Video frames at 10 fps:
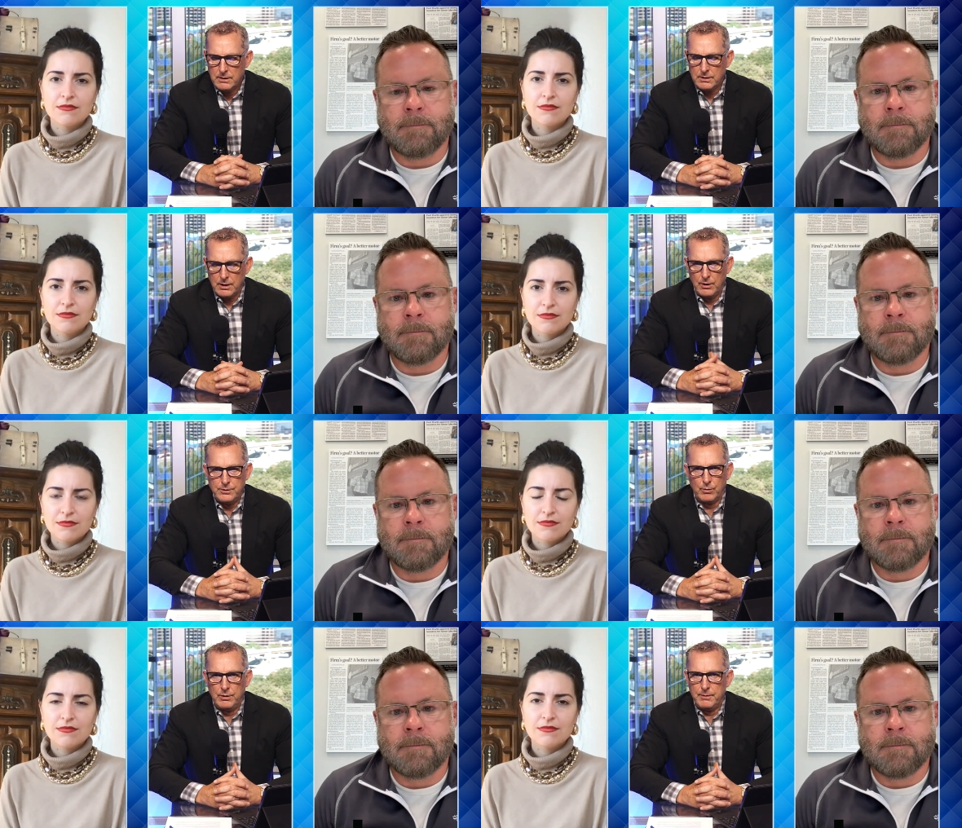Speaker 1: you know,
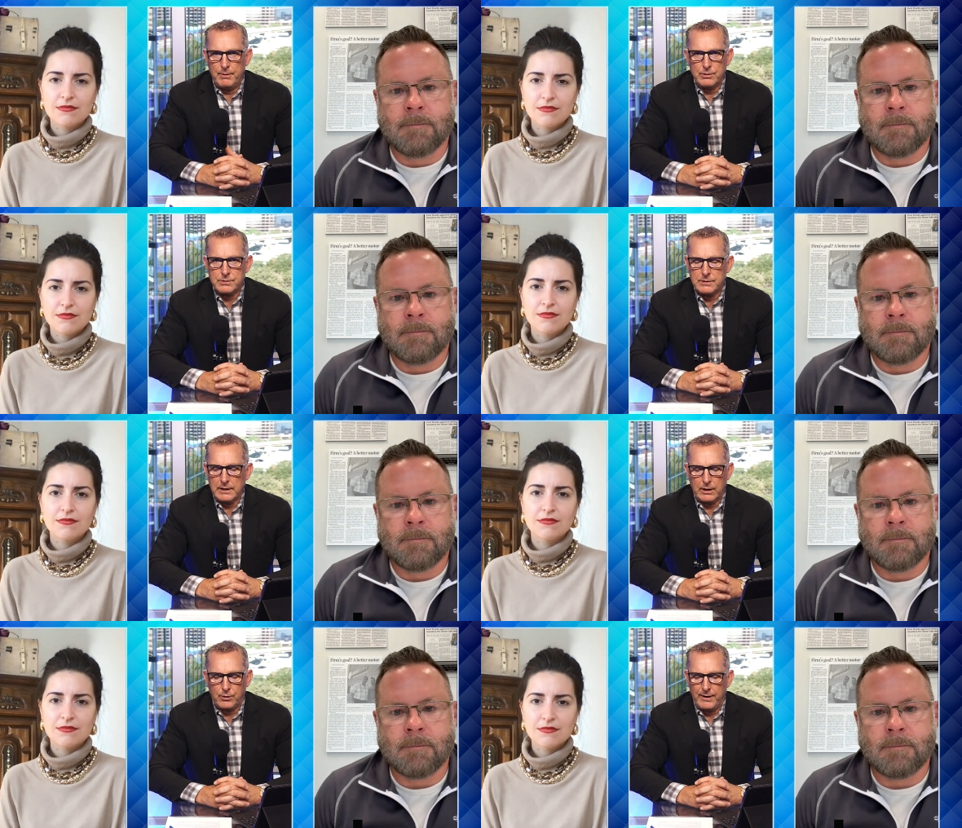you're one of the most
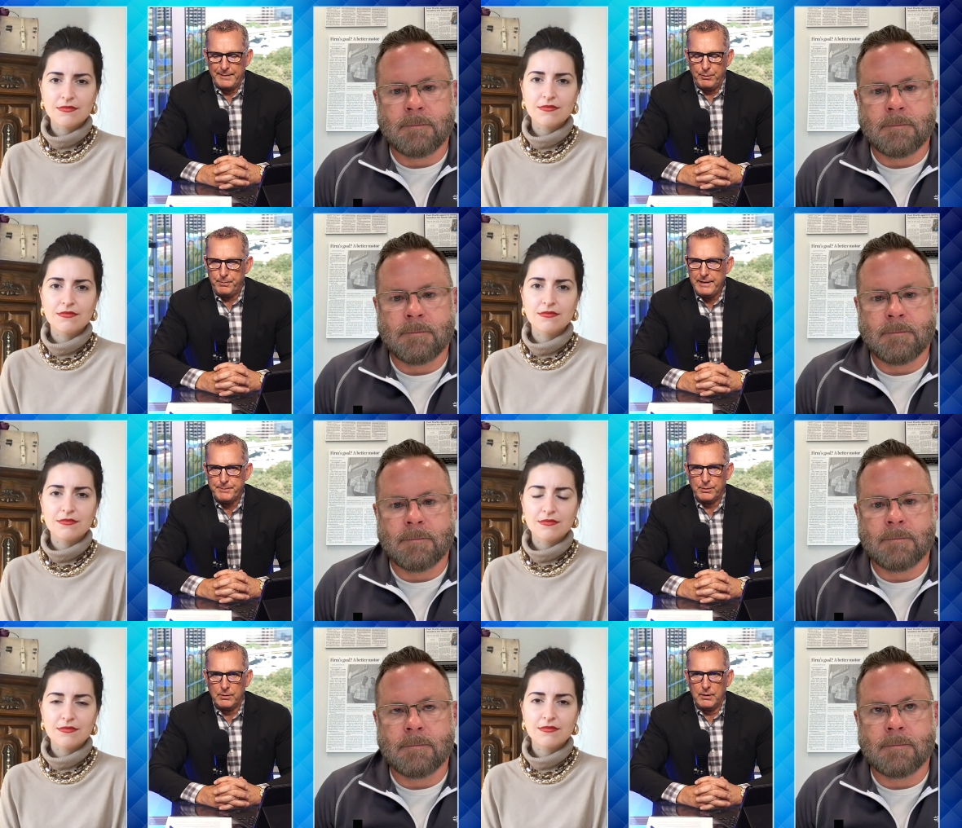incredible
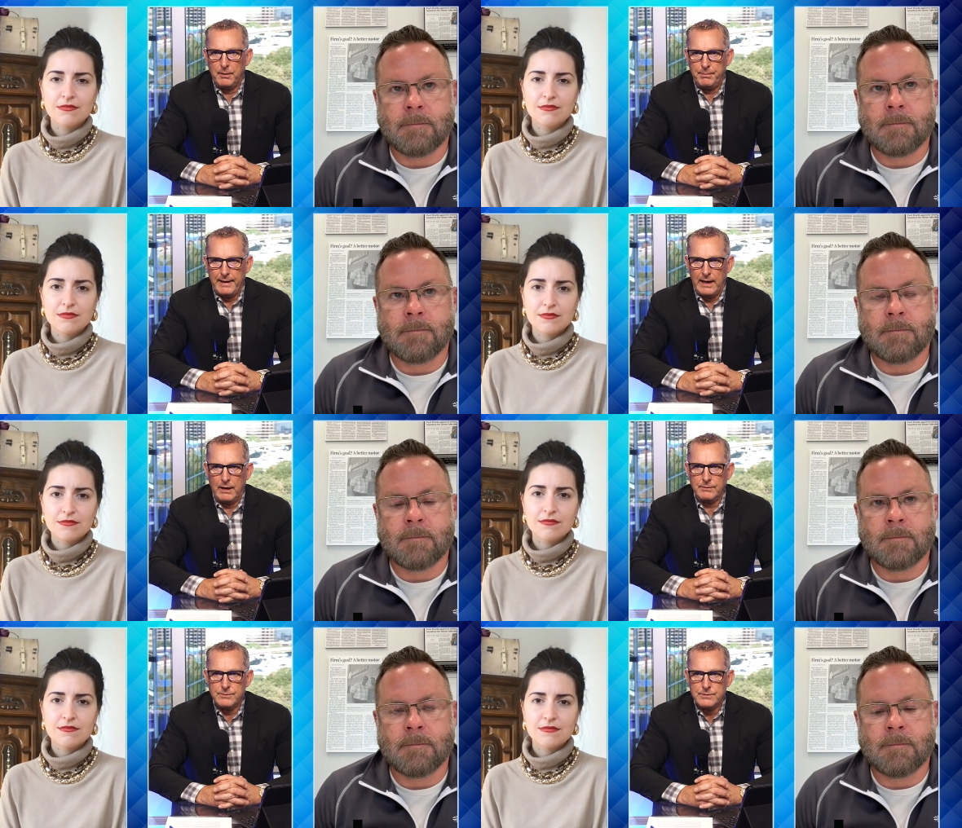people
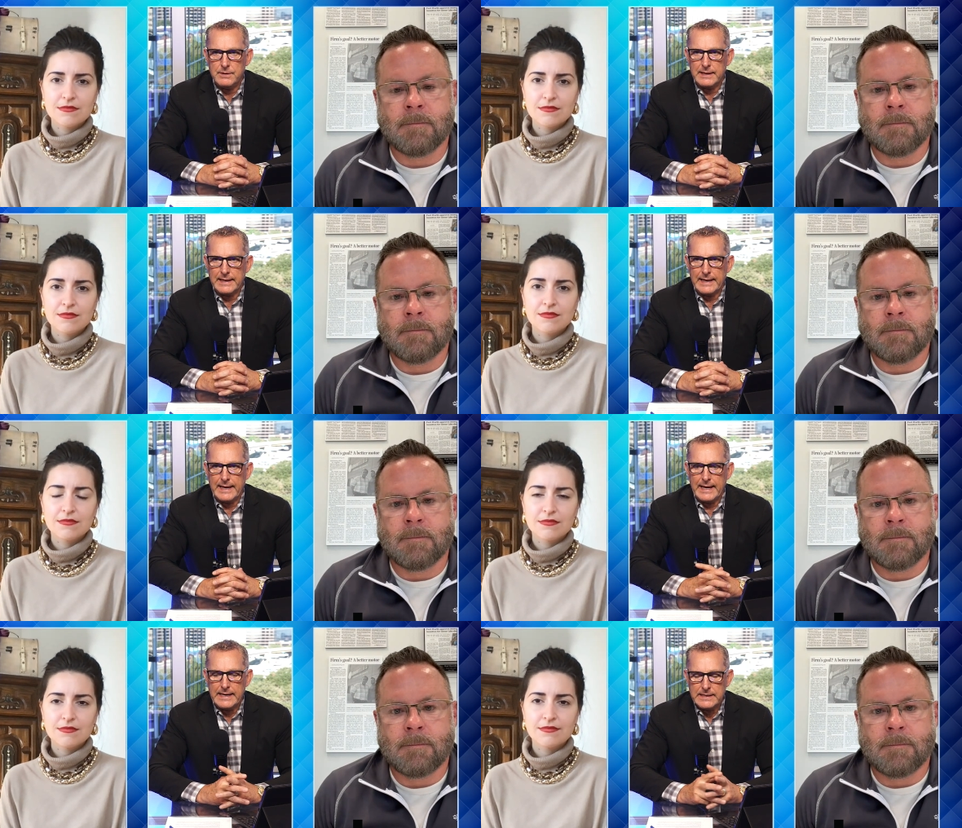about
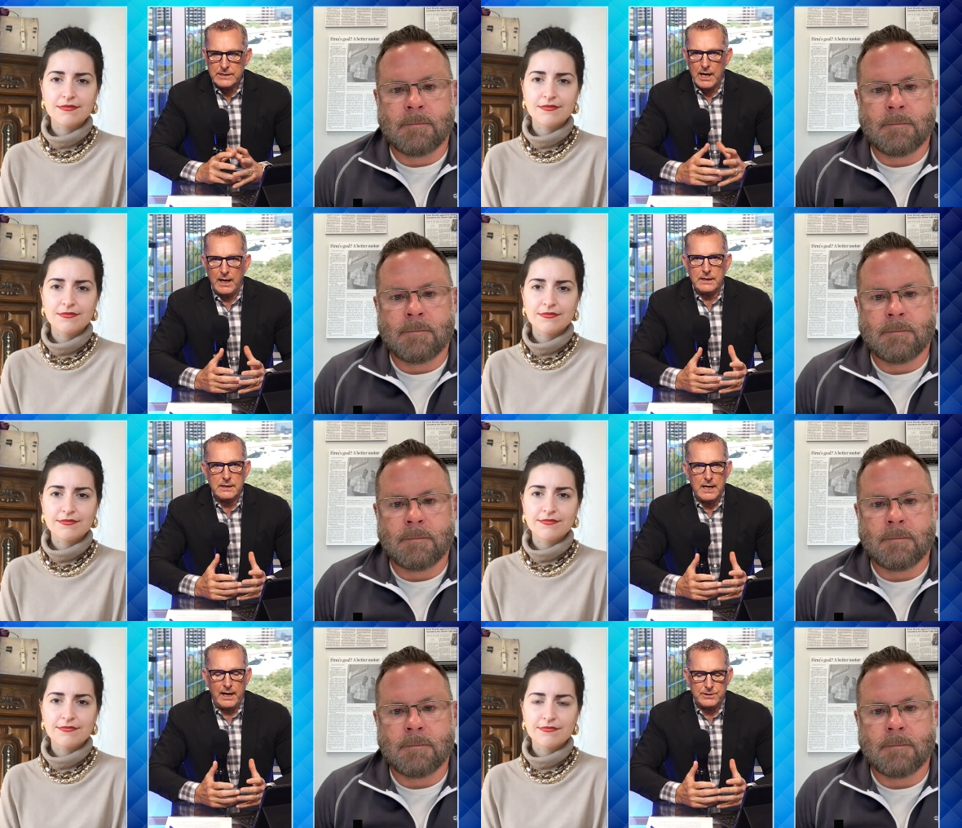
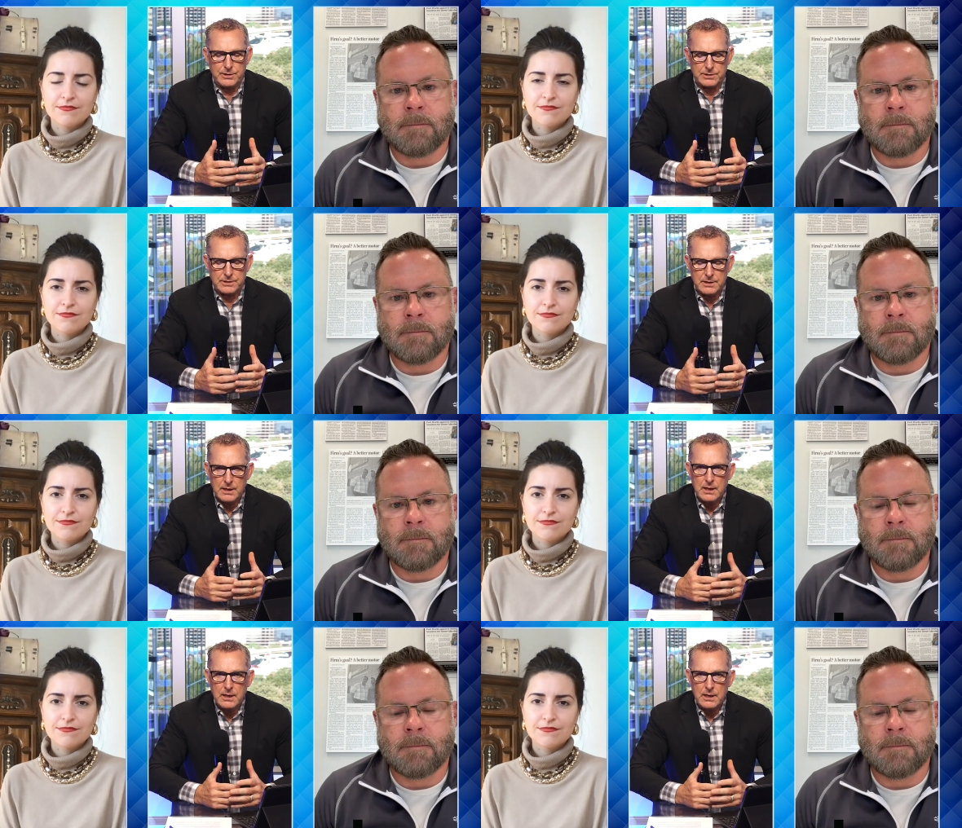not just